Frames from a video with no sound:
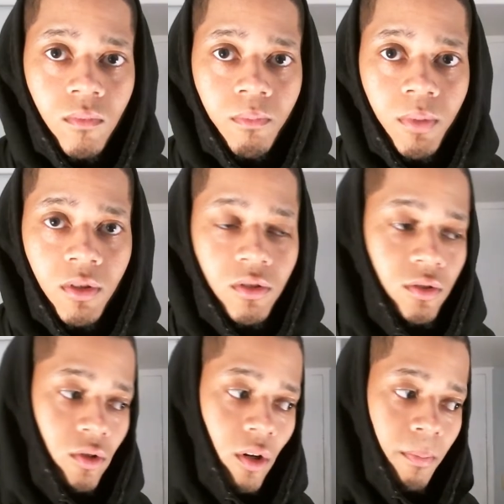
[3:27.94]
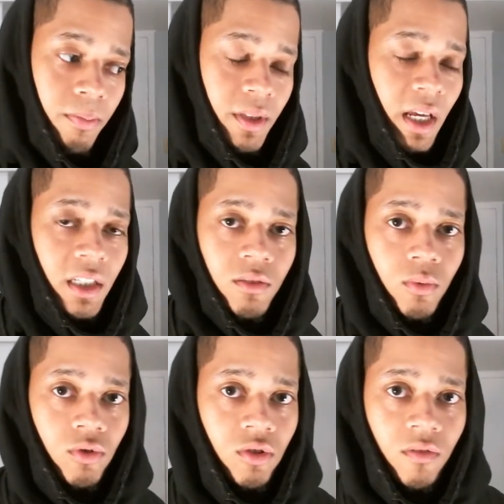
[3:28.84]
But certain planets
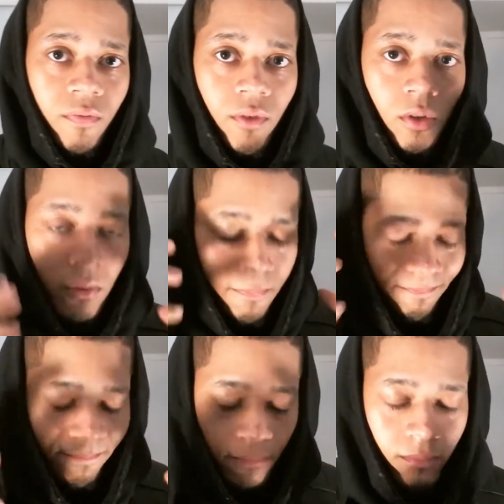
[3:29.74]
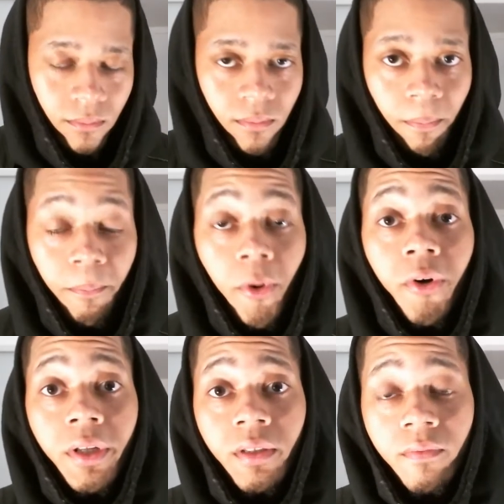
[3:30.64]
will just feel
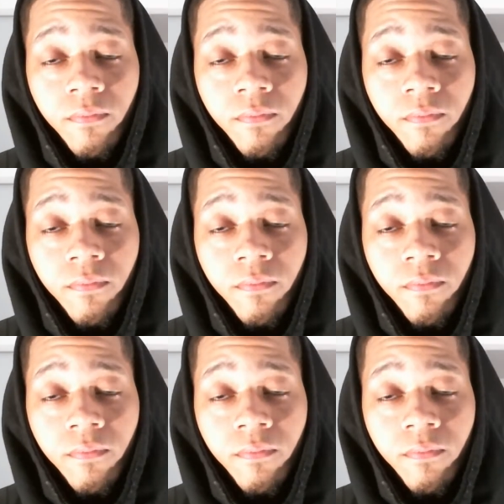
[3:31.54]
burdened.